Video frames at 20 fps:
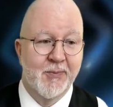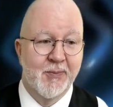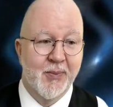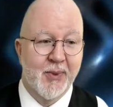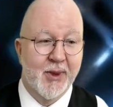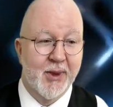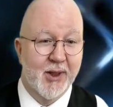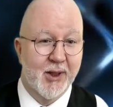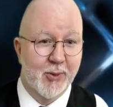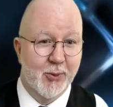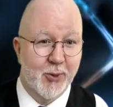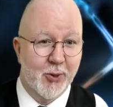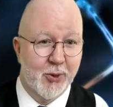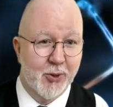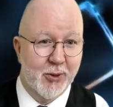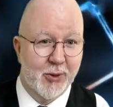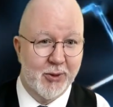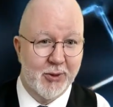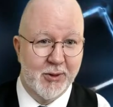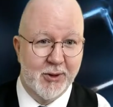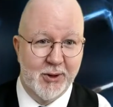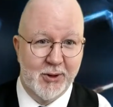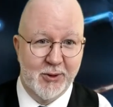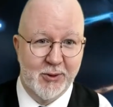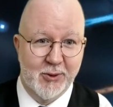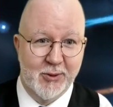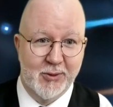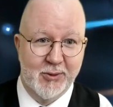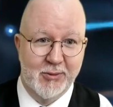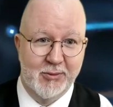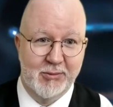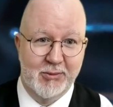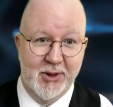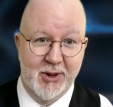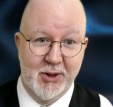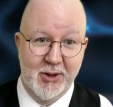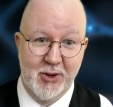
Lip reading: the more you like